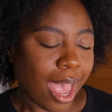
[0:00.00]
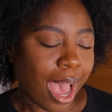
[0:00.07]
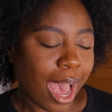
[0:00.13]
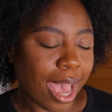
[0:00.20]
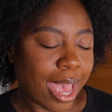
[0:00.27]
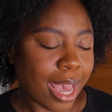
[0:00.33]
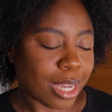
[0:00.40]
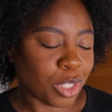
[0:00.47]

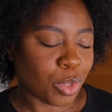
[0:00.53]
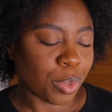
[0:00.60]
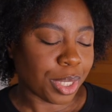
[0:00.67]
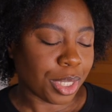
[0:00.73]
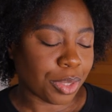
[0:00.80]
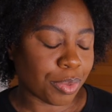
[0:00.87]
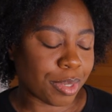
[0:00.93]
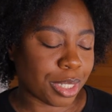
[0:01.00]
I had
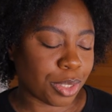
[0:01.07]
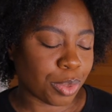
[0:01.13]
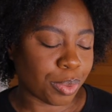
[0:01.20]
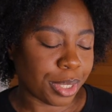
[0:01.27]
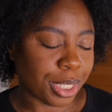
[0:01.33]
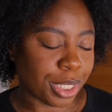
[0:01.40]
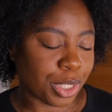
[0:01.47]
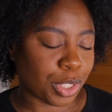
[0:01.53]

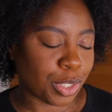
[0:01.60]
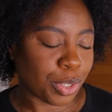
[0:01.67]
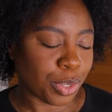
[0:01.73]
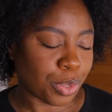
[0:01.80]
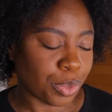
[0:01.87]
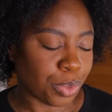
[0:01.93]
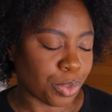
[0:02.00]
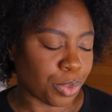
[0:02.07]

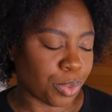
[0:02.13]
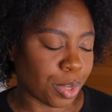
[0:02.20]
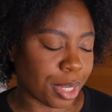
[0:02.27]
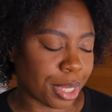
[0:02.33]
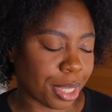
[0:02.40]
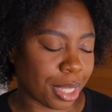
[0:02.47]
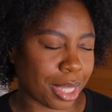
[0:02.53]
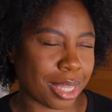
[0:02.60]
$23.22,
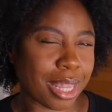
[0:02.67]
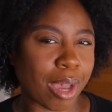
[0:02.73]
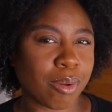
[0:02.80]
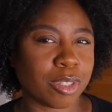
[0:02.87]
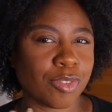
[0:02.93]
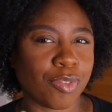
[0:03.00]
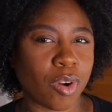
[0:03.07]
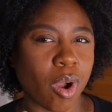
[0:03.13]
and that
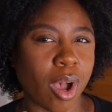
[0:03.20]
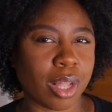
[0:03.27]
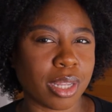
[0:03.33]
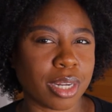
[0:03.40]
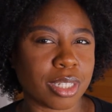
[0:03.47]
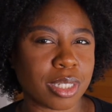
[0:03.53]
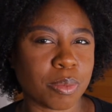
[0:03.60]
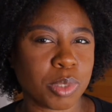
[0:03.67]
was for all
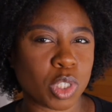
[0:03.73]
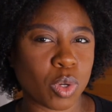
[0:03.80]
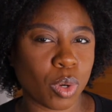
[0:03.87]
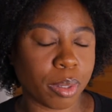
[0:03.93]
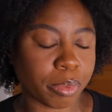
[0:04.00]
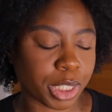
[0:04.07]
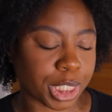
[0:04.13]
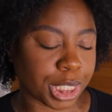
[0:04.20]
our
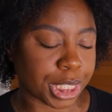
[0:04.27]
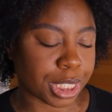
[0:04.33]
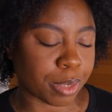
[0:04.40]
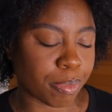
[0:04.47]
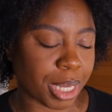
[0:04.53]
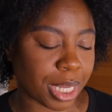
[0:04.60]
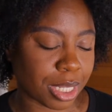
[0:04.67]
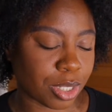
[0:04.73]
subscriptions,
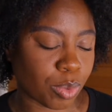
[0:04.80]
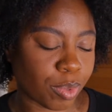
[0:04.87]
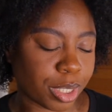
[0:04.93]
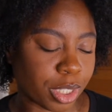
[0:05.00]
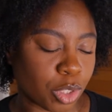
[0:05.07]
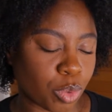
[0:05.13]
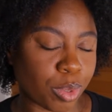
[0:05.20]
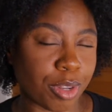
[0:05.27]
but it's
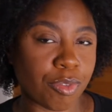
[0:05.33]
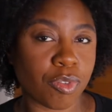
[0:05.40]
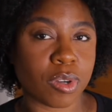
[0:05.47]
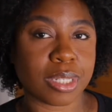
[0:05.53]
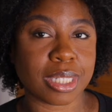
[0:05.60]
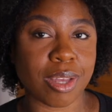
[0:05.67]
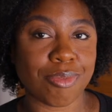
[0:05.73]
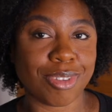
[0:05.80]
really
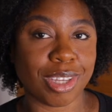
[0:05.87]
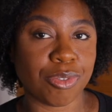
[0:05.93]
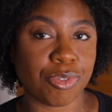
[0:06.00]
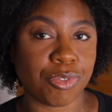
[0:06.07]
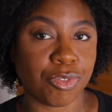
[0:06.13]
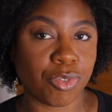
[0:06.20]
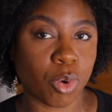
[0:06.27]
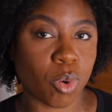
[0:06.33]

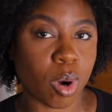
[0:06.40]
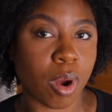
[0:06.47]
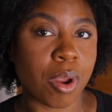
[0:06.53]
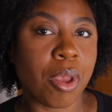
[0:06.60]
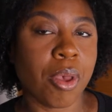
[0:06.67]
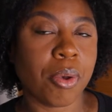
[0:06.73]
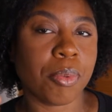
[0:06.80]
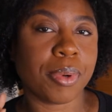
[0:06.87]
$24.74
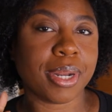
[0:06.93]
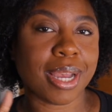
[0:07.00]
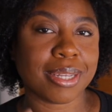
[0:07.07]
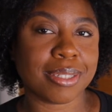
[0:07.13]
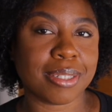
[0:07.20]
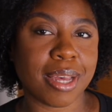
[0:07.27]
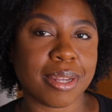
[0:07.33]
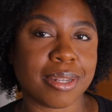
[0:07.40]
when I
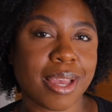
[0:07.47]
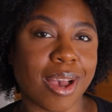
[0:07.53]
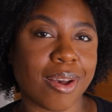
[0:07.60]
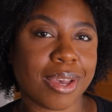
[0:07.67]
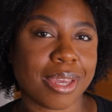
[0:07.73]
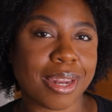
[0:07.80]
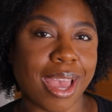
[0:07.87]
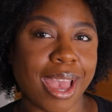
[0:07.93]
sat down
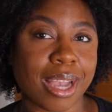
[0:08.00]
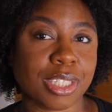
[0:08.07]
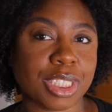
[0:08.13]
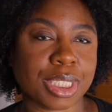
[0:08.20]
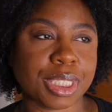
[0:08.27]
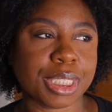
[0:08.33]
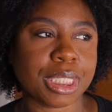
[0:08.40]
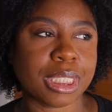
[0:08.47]
and
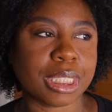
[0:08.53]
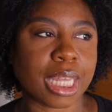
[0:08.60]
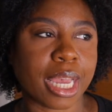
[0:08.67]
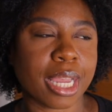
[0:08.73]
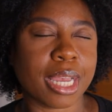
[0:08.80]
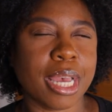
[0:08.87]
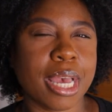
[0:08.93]
actually like